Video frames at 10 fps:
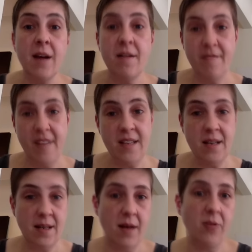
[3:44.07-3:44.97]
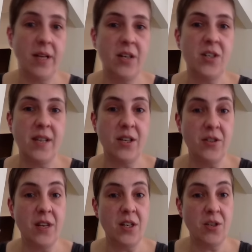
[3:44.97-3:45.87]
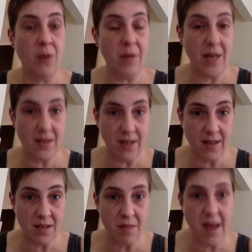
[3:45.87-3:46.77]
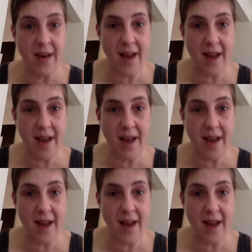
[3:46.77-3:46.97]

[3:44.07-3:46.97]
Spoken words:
faces down legislation that discriminates against men,